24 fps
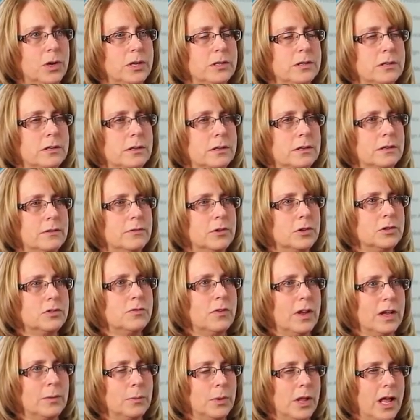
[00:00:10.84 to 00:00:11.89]
President of
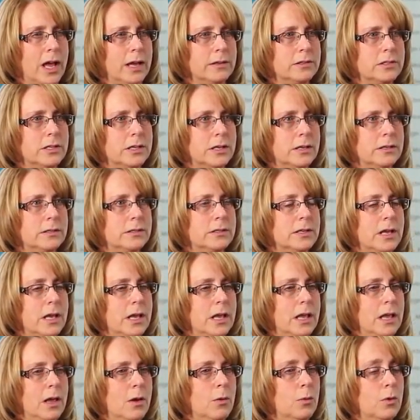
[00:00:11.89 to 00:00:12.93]
Diversified Plastics.
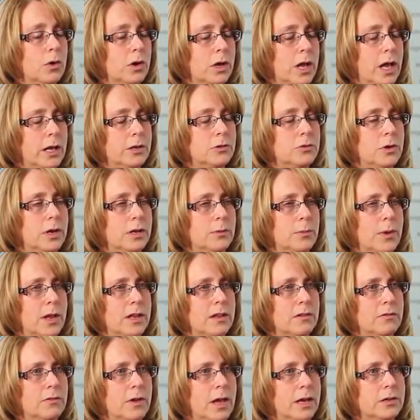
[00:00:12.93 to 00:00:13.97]
We're a contract
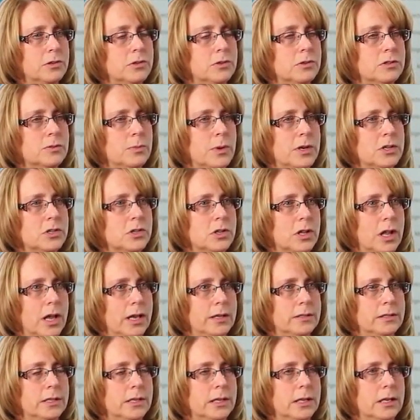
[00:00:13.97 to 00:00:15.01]
manufacturer
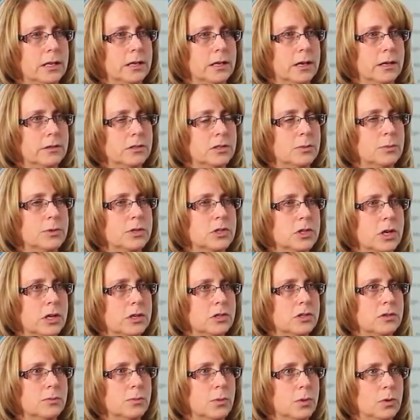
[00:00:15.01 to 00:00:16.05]
specializing in custom
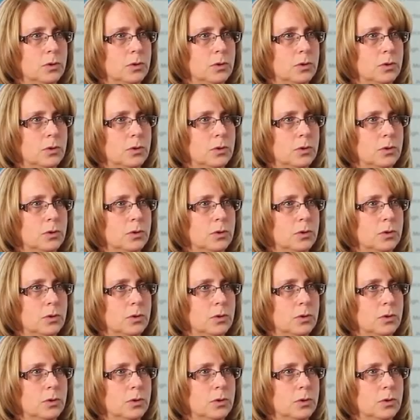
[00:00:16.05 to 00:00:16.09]
injection